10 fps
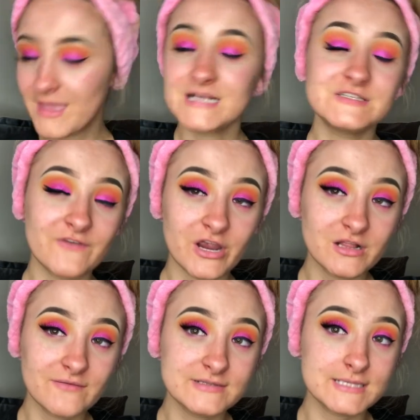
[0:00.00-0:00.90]
It's a very
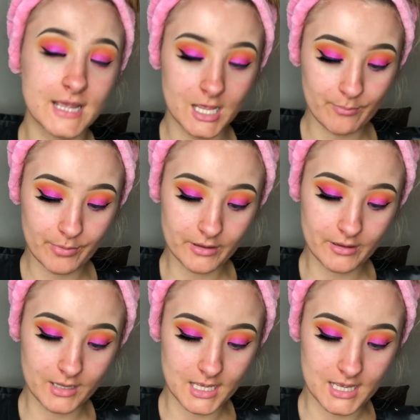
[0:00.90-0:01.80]
clever tip,
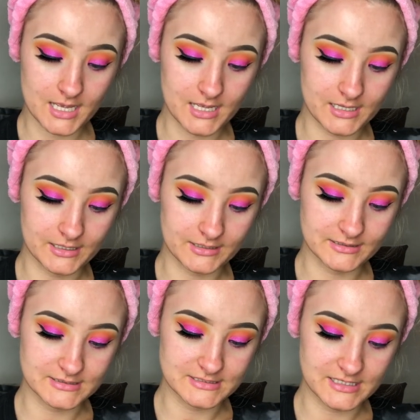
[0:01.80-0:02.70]

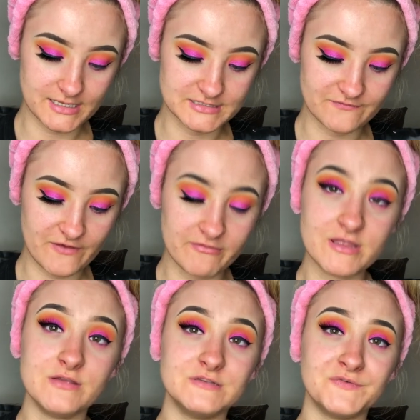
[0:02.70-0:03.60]
and it's very
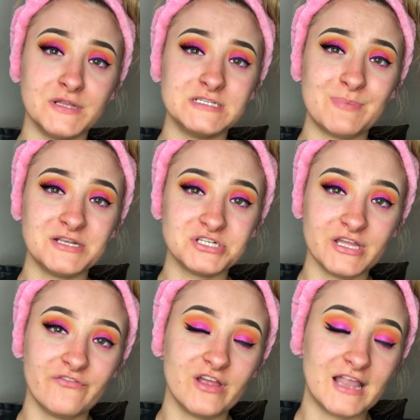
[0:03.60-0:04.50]
useful,
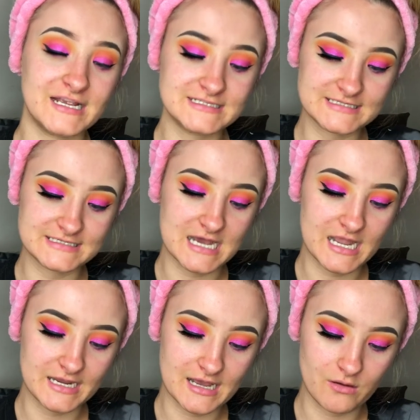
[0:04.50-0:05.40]
especially if you're like
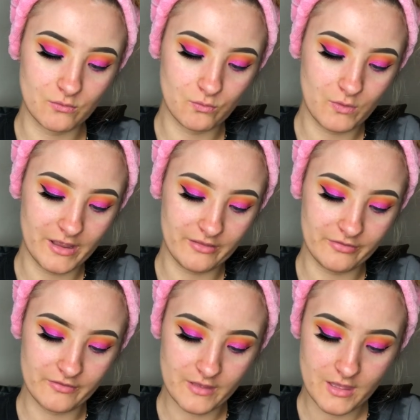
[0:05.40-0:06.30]
starting out
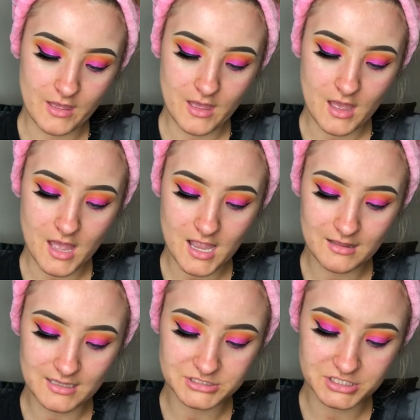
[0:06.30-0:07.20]
with
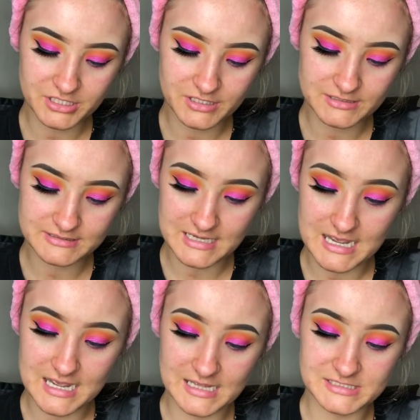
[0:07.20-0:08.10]
eyelashes
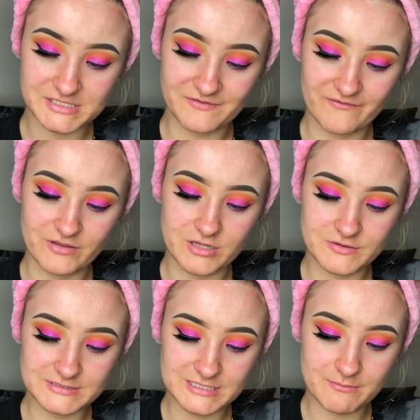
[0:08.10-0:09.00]
and you've never
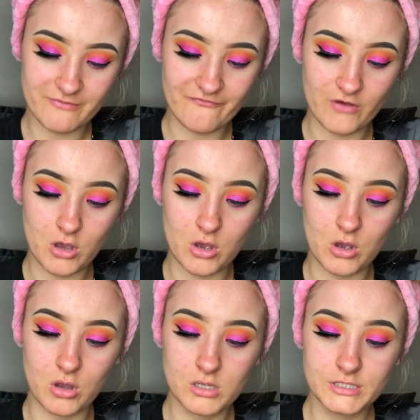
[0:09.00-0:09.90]
used them
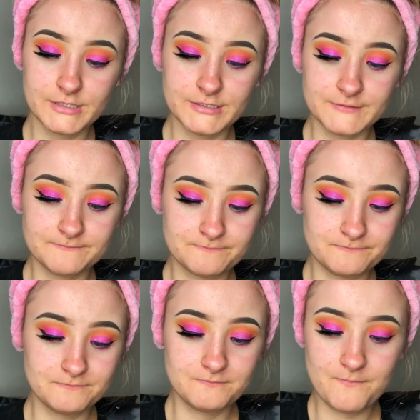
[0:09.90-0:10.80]
before,
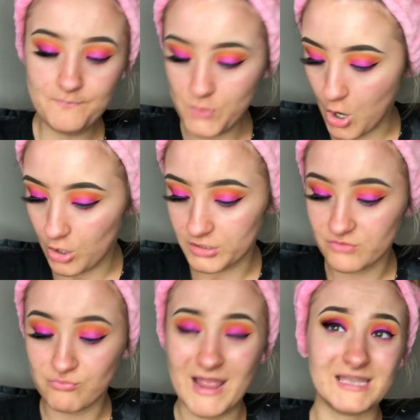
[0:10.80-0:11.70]
or you
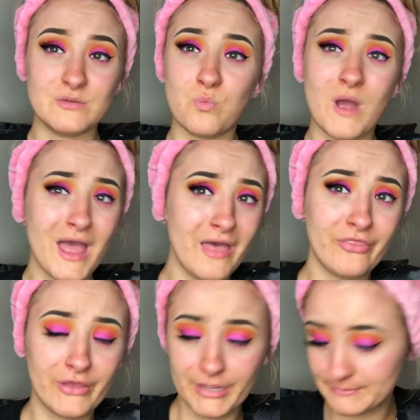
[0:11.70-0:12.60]
rarely wear
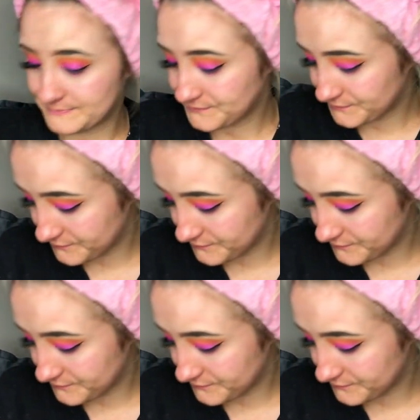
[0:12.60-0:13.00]
them.